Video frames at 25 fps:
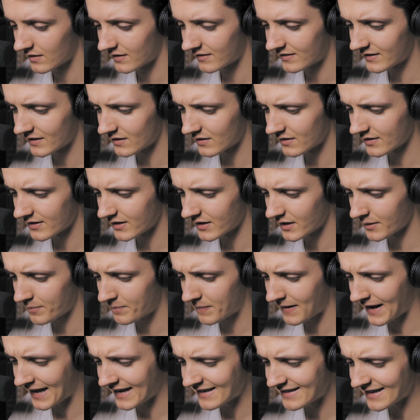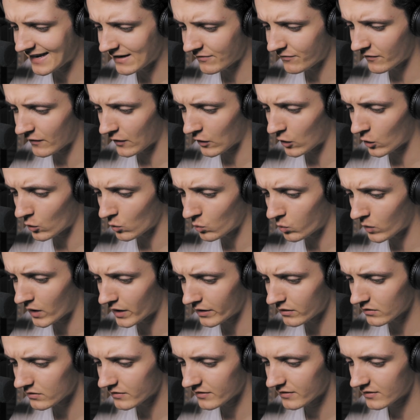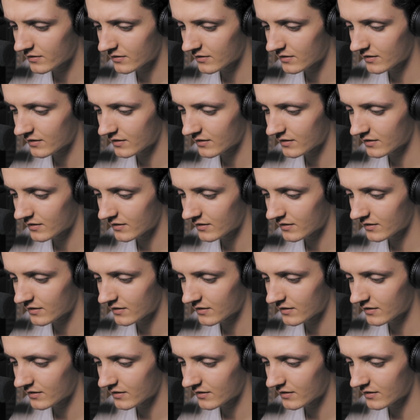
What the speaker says: Is it a play day for the whole world?